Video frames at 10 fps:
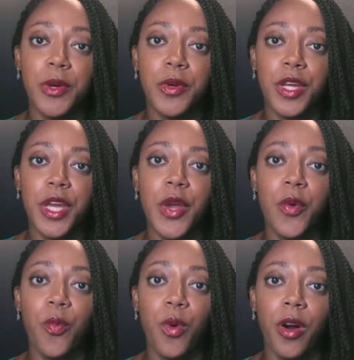
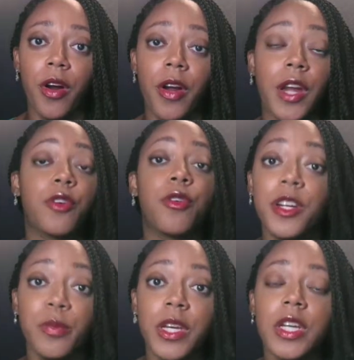community were
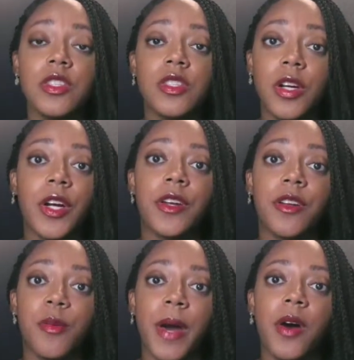incredibly
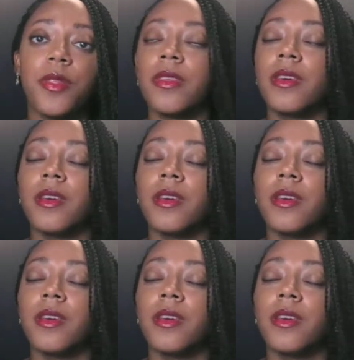concerned about